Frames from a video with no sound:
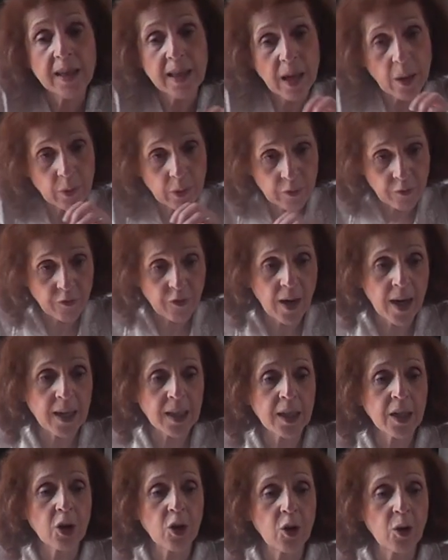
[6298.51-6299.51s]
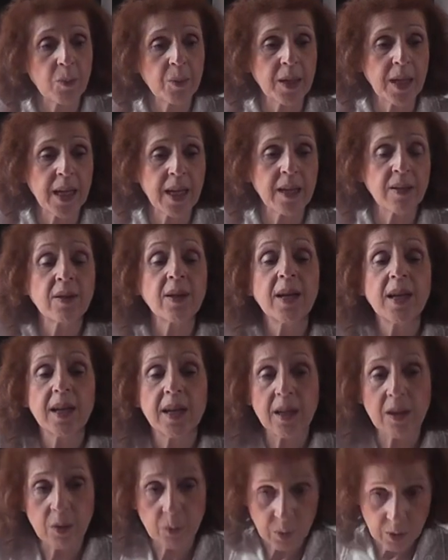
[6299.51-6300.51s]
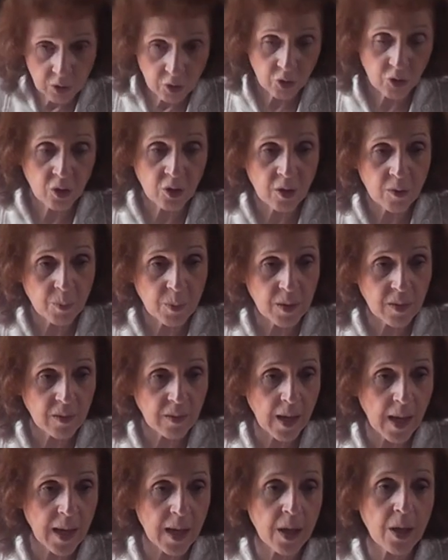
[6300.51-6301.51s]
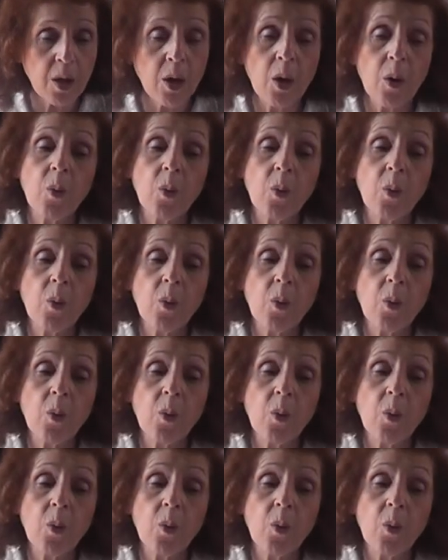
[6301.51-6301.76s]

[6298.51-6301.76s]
that will finally culminate in the return of Messiah